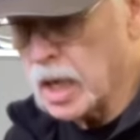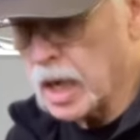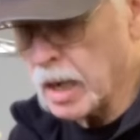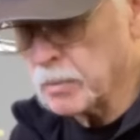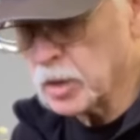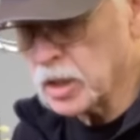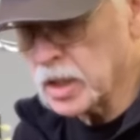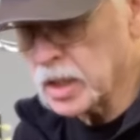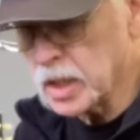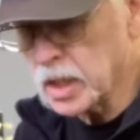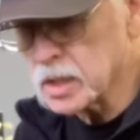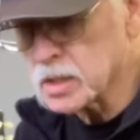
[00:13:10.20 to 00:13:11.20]
I'm gonna
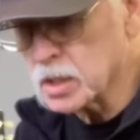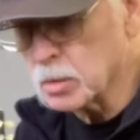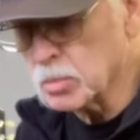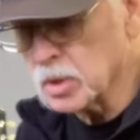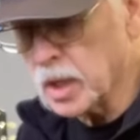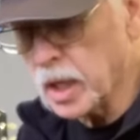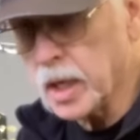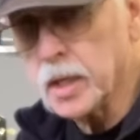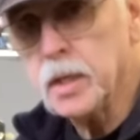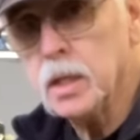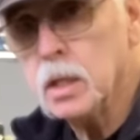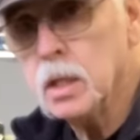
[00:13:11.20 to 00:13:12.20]
get some lead